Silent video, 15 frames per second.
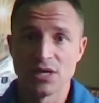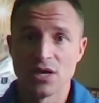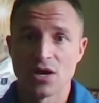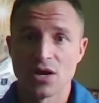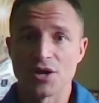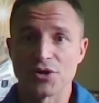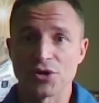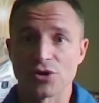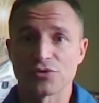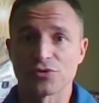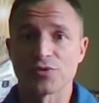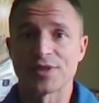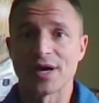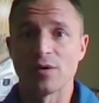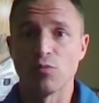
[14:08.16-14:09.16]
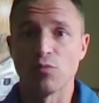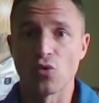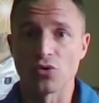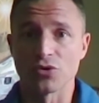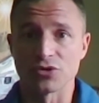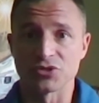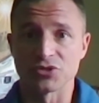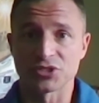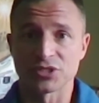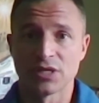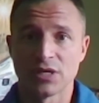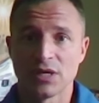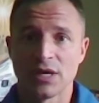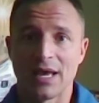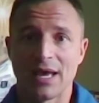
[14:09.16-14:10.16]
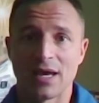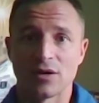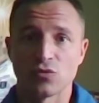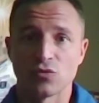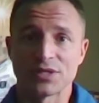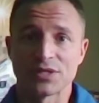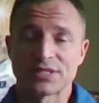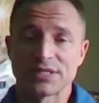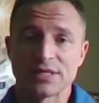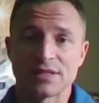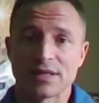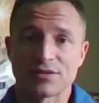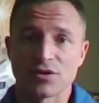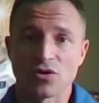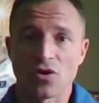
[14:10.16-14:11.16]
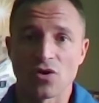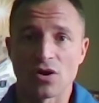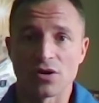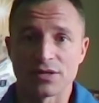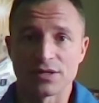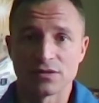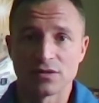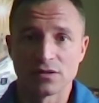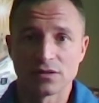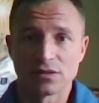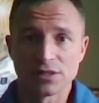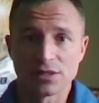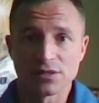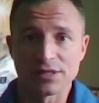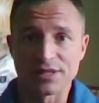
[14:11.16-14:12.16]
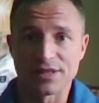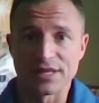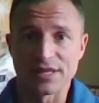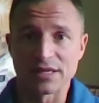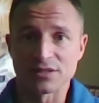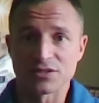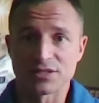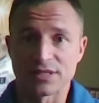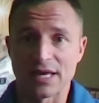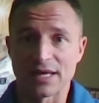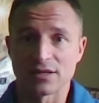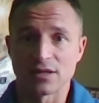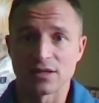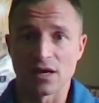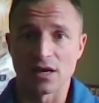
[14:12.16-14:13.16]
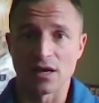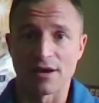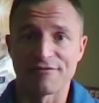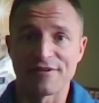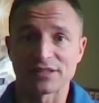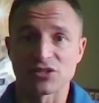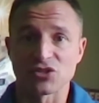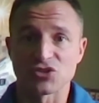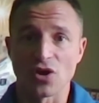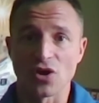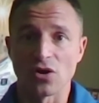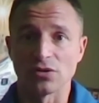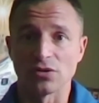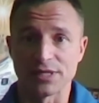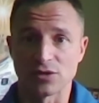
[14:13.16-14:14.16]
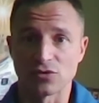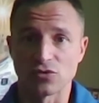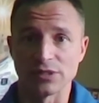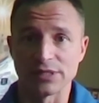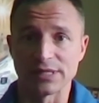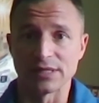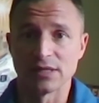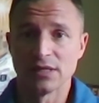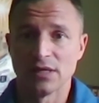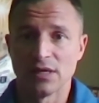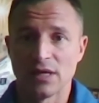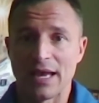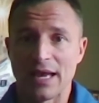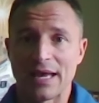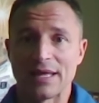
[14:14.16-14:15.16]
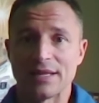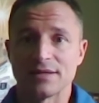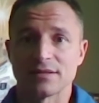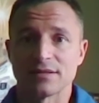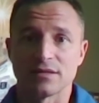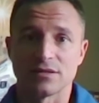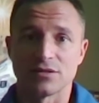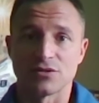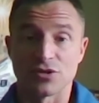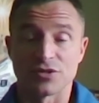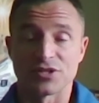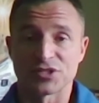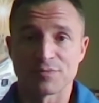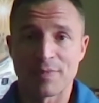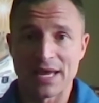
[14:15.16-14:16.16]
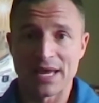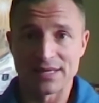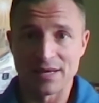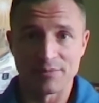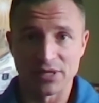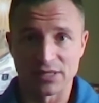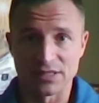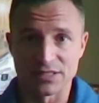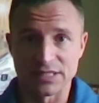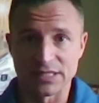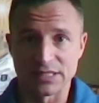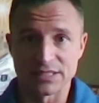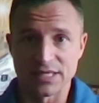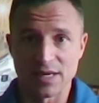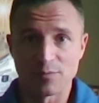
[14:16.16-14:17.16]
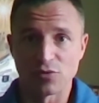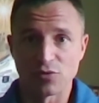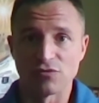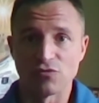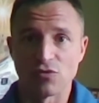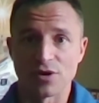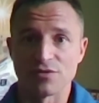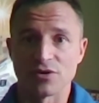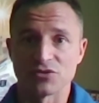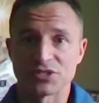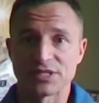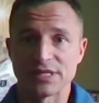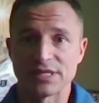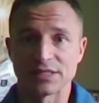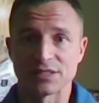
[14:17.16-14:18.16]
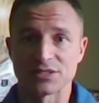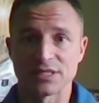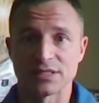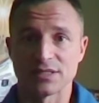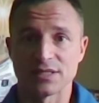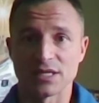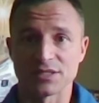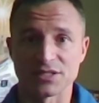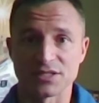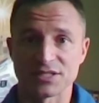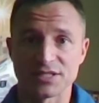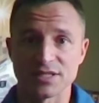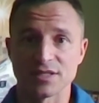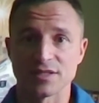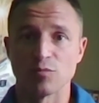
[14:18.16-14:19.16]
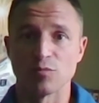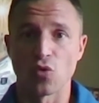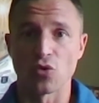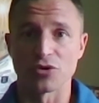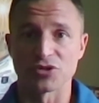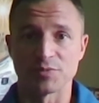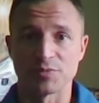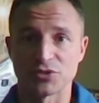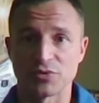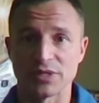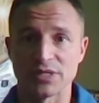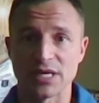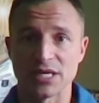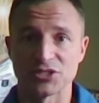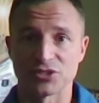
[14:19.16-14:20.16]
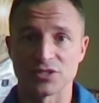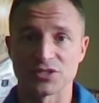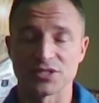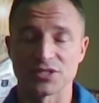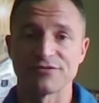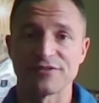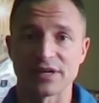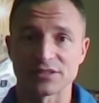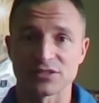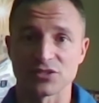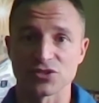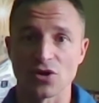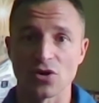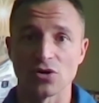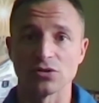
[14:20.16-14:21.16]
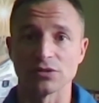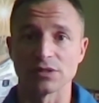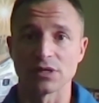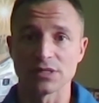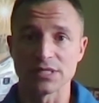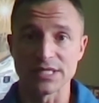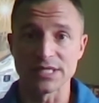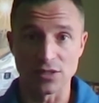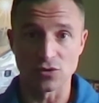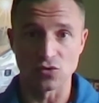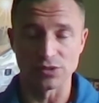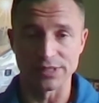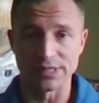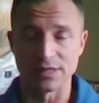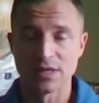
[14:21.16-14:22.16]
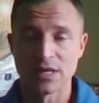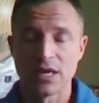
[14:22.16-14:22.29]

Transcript: Earth without borders. And we see that there are clearly things that affect us all equally. And you know, this pandemic is an example of one of those things. It doesn't see the borders between nations. It affects us all equally.